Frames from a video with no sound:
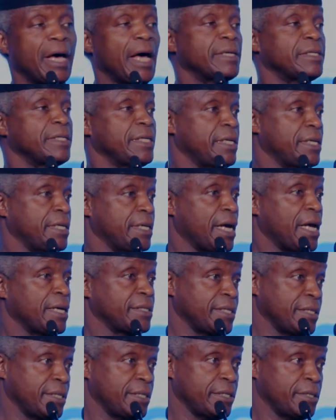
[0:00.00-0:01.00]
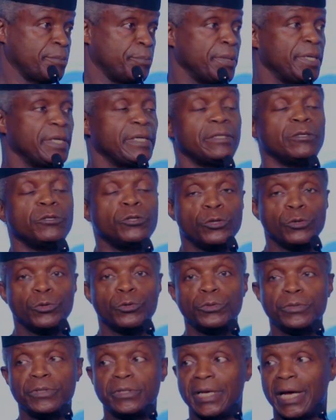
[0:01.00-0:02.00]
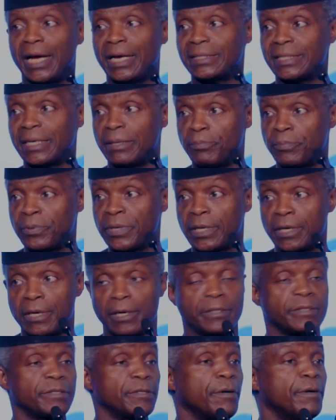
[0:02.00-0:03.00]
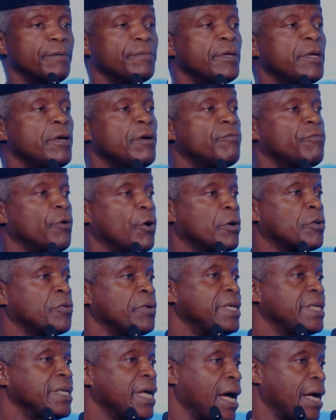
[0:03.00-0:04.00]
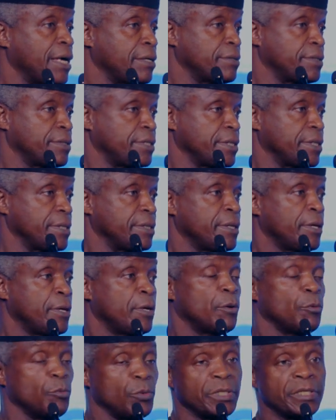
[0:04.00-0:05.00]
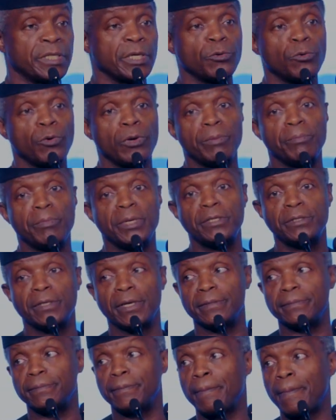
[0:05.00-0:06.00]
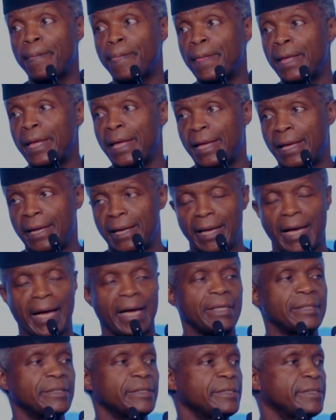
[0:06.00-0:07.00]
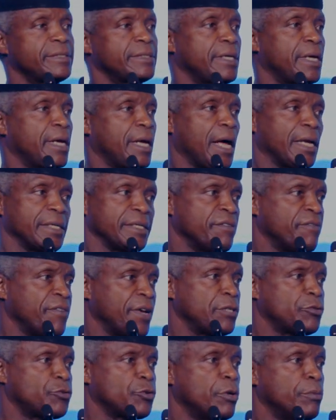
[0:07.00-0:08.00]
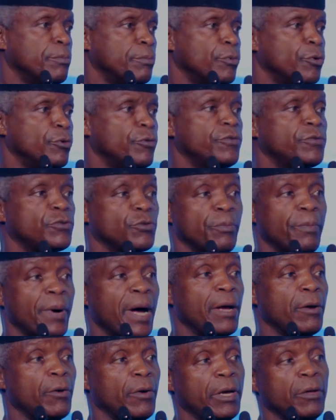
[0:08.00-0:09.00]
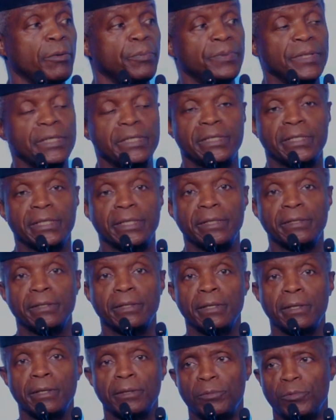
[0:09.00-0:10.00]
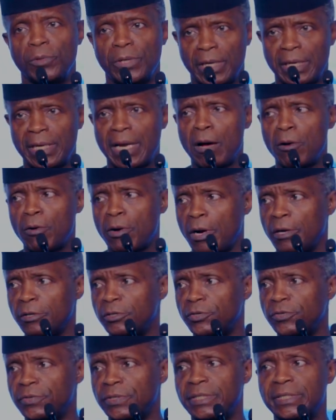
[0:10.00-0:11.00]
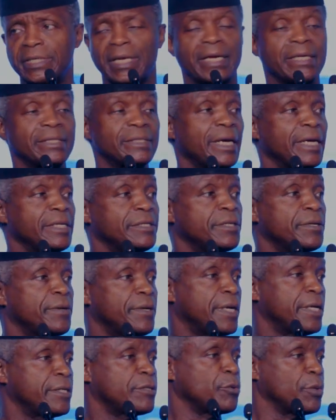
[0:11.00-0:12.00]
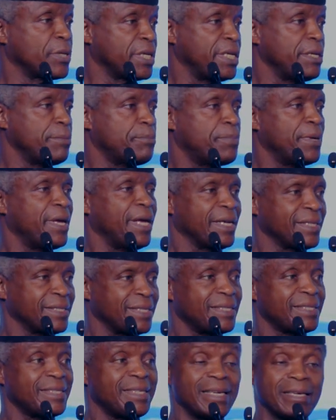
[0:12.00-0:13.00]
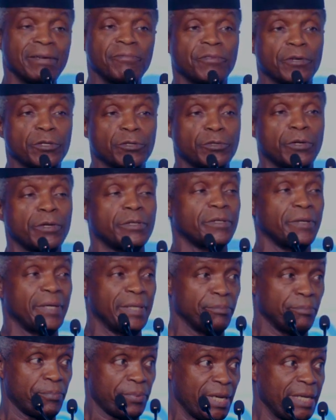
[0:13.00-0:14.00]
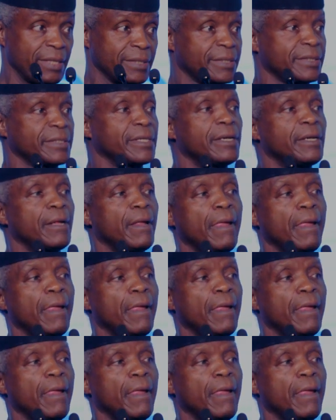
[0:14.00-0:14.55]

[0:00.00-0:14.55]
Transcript: as it is being used as a precursor for green hydrogen with zero emission. And an eventual move to bio-LPG will allow countries like Nigeria to keep existing infrastructure in place,